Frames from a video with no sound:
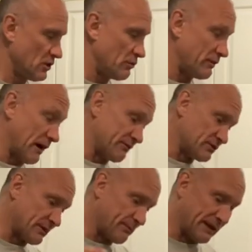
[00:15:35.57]
We've
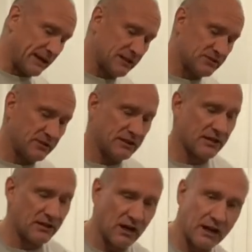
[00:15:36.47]
obviously got bananas in
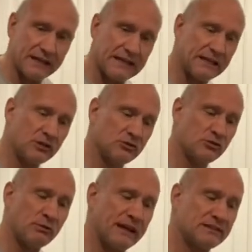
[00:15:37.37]
there, honey,
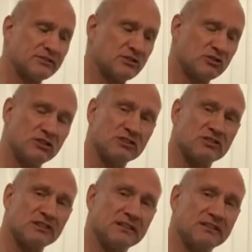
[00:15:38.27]
two eggs, chia
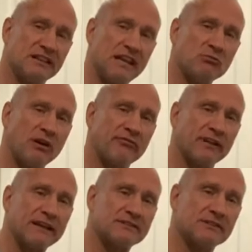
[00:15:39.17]
seed, quinoa
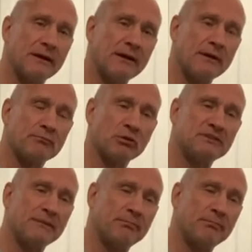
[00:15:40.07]
flakes, protein